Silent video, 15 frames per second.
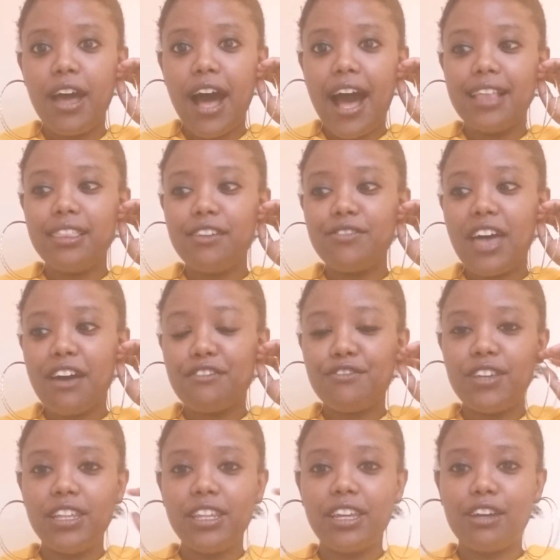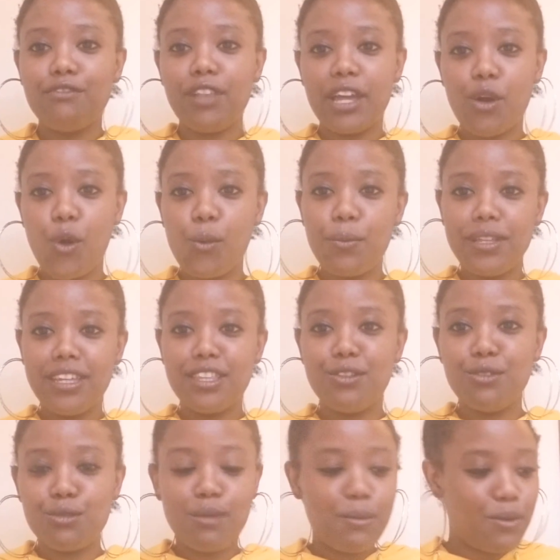I love that feeling of like opening the
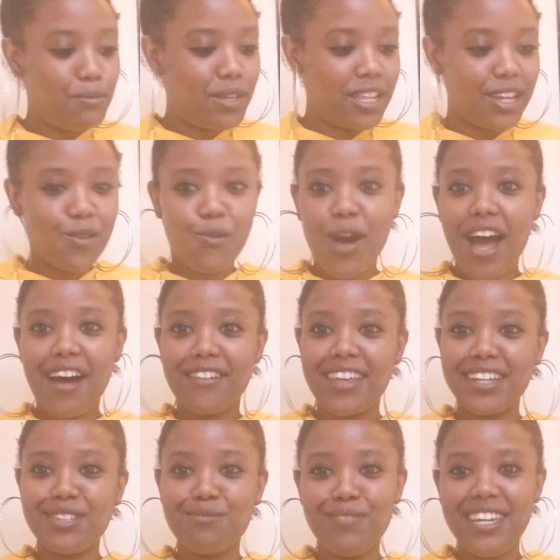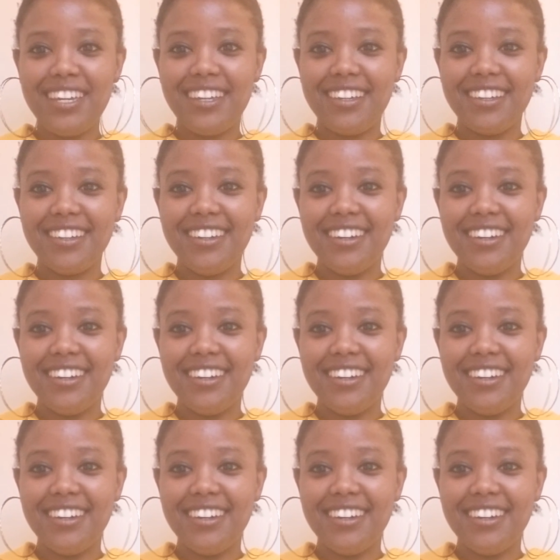newspaper and being like, wow, that's me.